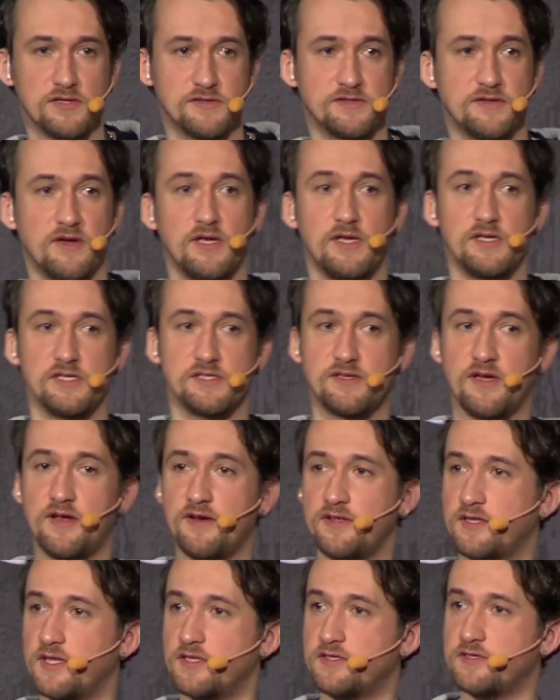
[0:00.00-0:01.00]

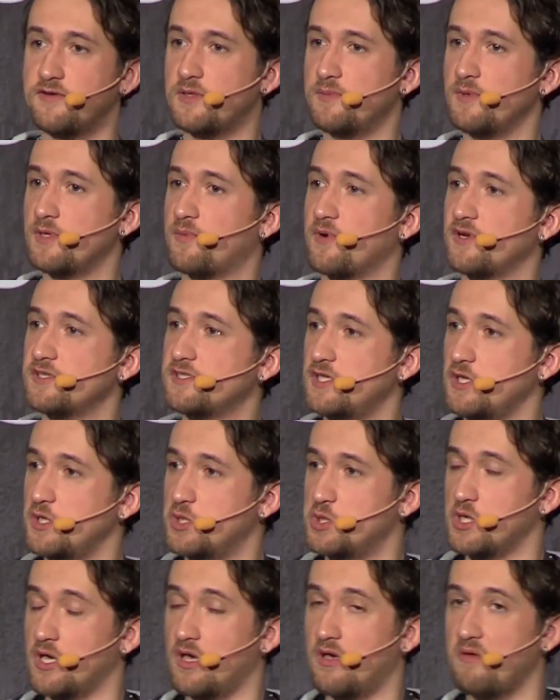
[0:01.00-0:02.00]
started a treatment
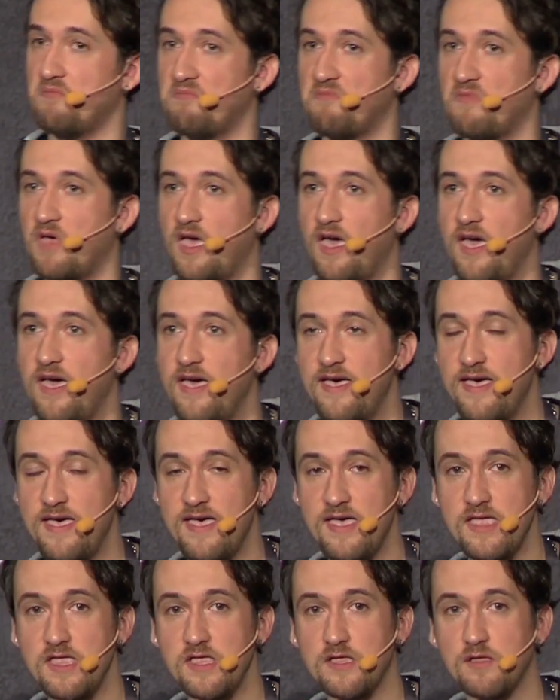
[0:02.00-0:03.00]
procedure.
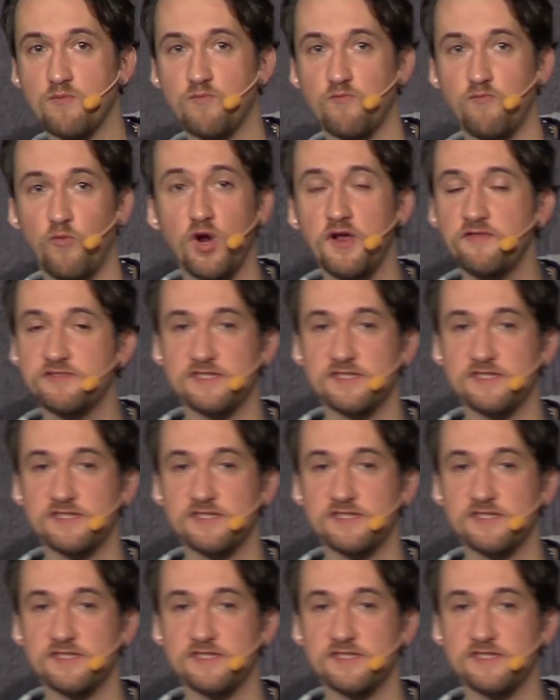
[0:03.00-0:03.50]
And what if